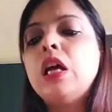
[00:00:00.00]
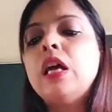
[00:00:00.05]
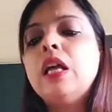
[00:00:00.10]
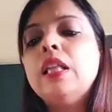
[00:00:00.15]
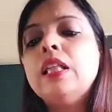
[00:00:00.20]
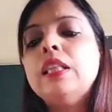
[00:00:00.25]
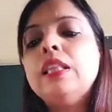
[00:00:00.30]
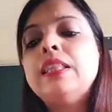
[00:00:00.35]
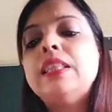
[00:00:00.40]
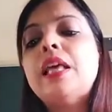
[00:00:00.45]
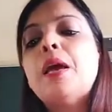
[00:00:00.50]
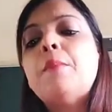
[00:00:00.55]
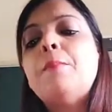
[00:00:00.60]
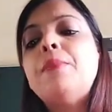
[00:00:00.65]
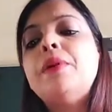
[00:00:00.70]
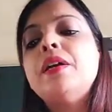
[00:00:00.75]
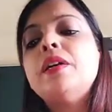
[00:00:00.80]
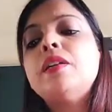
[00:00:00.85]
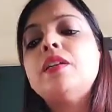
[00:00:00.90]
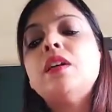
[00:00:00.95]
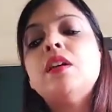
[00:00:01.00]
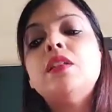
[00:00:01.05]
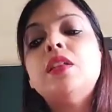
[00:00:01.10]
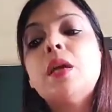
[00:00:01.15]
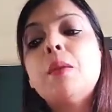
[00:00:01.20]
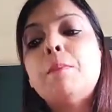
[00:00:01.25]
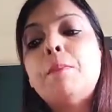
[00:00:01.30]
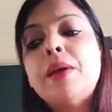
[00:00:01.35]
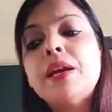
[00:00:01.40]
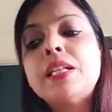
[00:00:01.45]
They
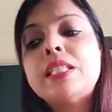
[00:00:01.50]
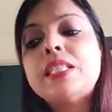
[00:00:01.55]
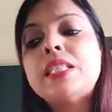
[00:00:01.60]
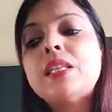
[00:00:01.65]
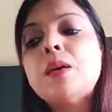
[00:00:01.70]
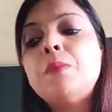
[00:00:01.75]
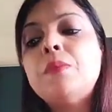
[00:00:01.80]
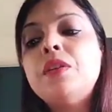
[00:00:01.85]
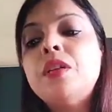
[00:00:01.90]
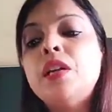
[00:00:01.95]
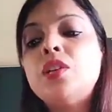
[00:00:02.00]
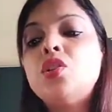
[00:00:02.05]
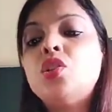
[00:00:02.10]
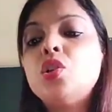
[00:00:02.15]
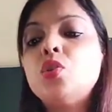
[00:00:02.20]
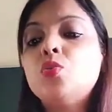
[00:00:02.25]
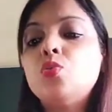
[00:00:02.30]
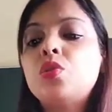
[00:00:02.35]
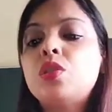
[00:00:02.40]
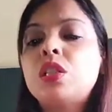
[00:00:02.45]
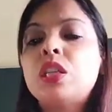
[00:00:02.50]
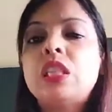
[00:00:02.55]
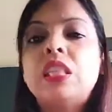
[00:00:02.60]
picked some lettuce.